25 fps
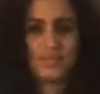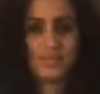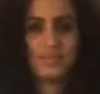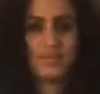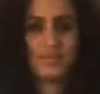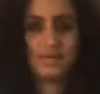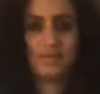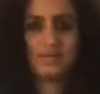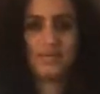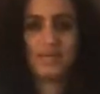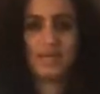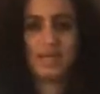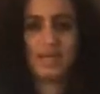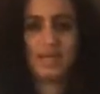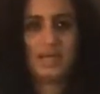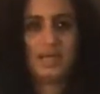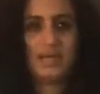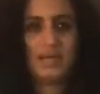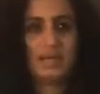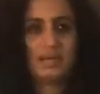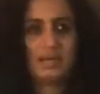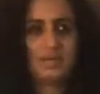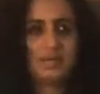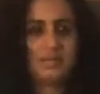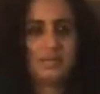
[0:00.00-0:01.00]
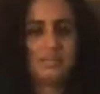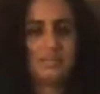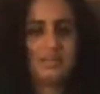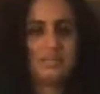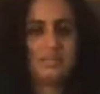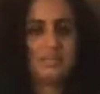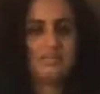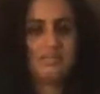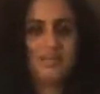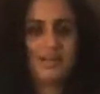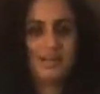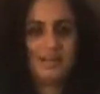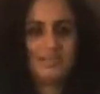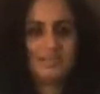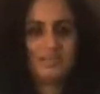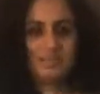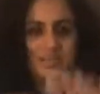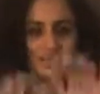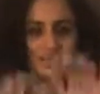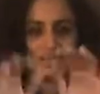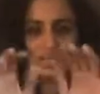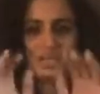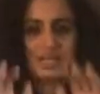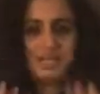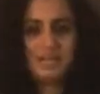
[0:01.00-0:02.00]
All right, maybe 5
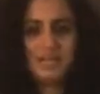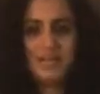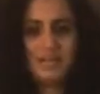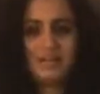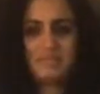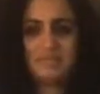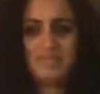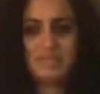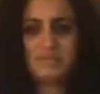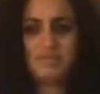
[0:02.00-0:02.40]
more times,